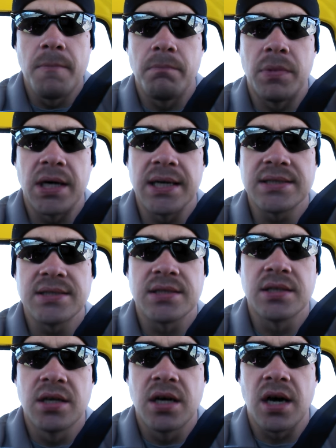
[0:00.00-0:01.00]

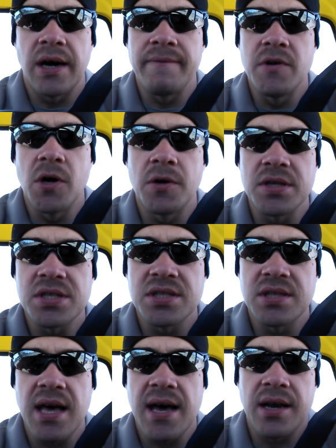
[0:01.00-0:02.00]
but I've
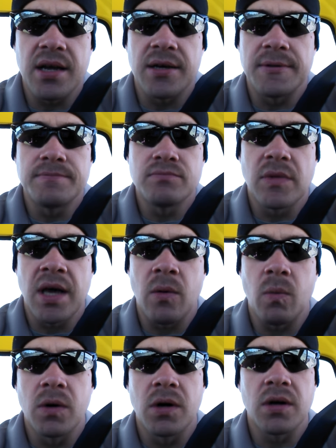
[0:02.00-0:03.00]
noticed that uh,
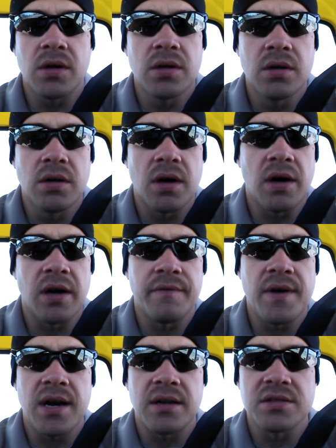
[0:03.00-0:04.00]
at work,
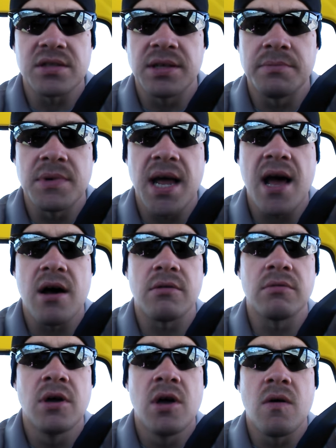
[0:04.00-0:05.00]
I've had to slim
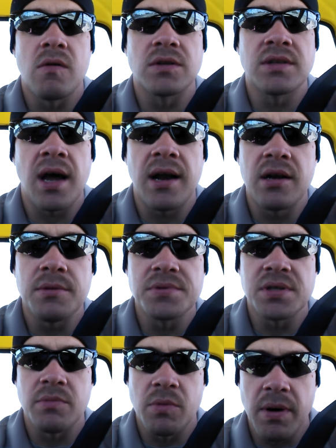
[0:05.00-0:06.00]
down or tighten up
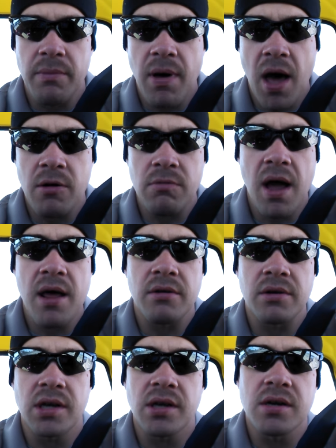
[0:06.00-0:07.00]
some of my battle
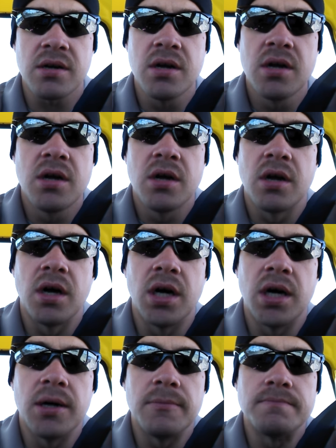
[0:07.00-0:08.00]
rattle gear.
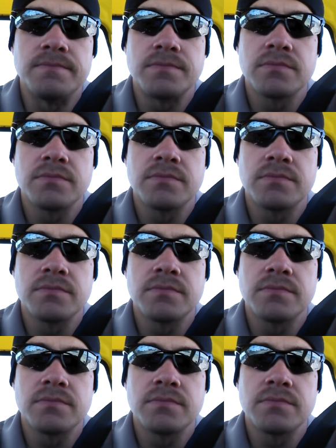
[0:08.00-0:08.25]
Um,